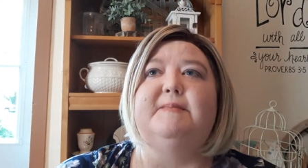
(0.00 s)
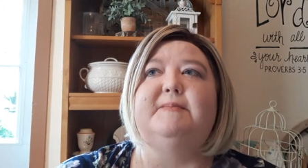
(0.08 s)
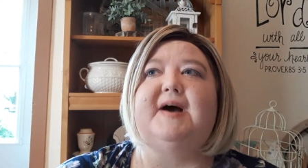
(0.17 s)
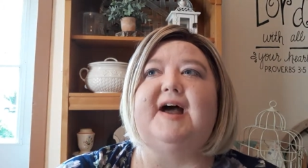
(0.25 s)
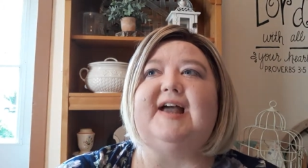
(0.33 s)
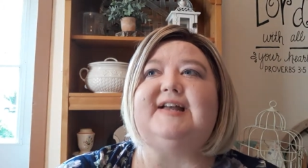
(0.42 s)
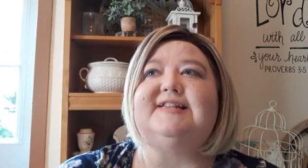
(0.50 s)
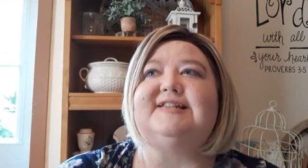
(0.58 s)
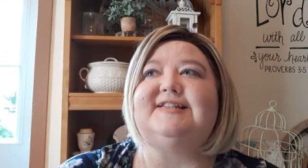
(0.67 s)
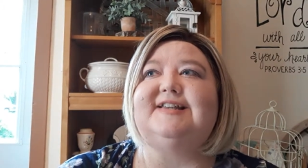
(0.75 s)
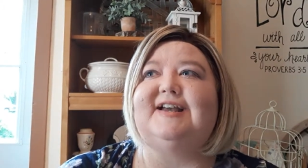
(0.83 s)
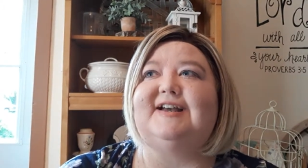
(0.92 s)
But
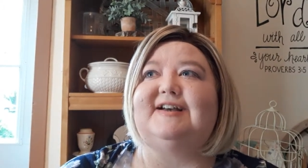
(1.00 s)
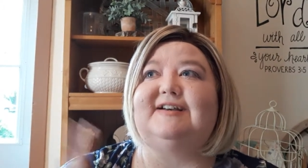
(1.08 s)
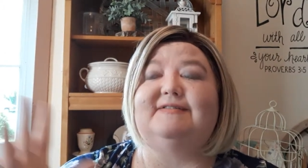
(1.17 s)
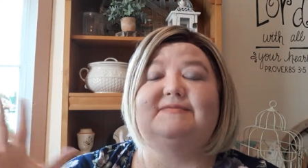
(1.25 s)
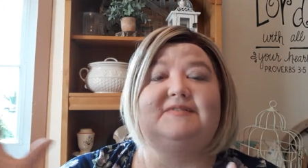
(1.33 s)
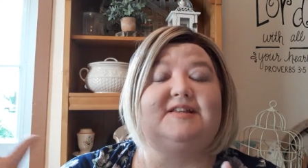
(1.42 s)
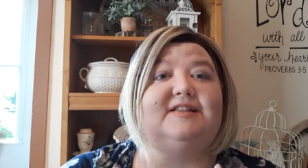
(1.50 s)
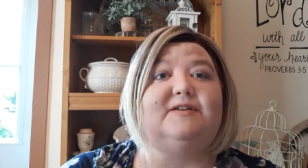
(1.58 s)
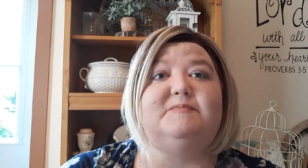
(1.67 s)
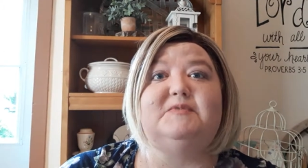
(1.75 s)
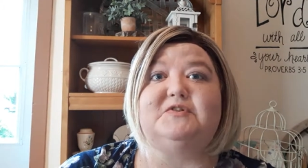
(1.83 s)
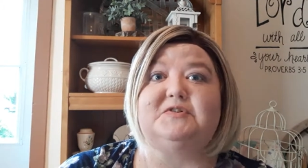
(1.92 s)
uh, then
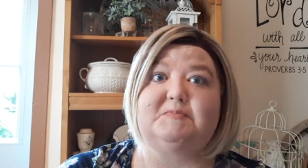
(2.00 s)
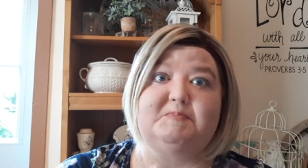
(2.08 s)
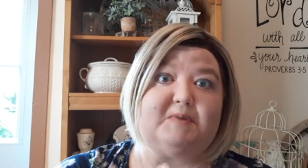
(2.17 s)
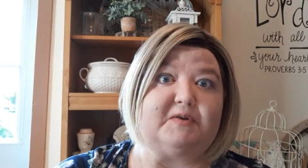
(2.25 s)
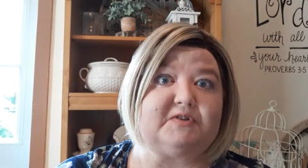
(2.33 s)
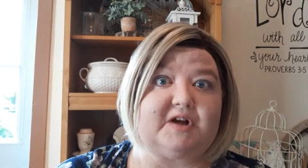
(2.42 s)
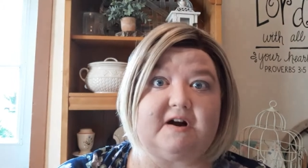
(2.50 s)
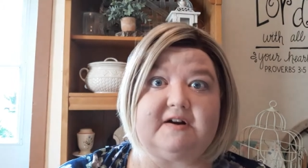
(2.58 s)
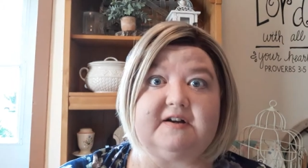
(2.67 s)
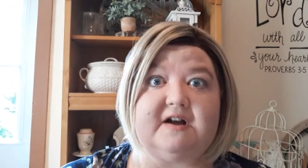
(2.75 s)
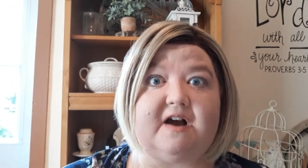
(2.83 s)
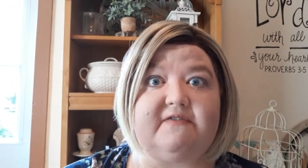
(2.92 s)
they're just both
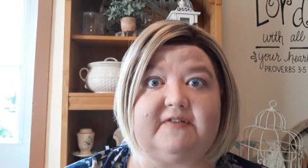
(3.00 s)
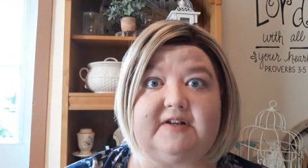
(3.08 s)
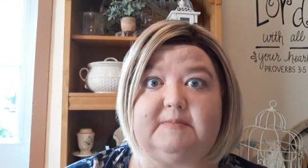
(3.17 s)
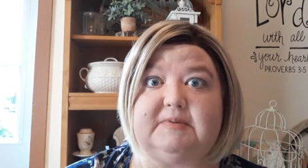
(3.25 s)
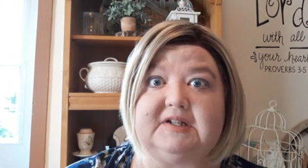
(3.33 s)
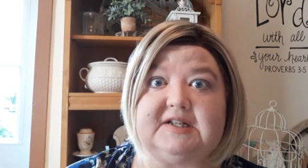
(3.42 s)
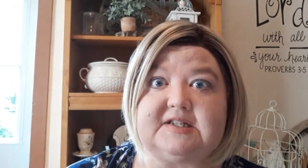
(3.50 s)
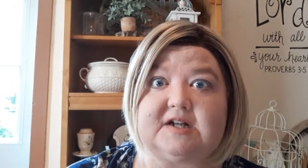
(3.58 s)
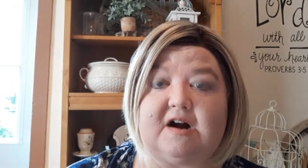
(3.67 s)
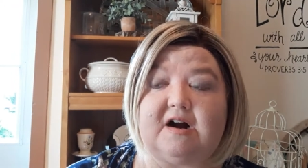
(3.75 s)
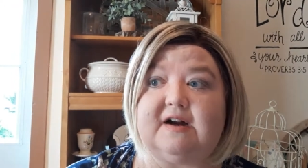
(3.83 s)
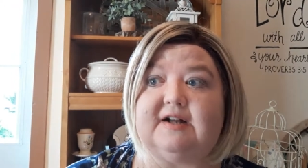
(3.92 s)
carted off in a police
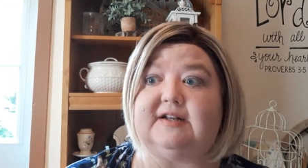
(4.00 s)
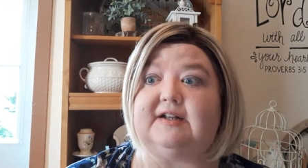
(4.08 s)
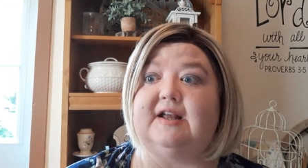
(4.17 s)
car, and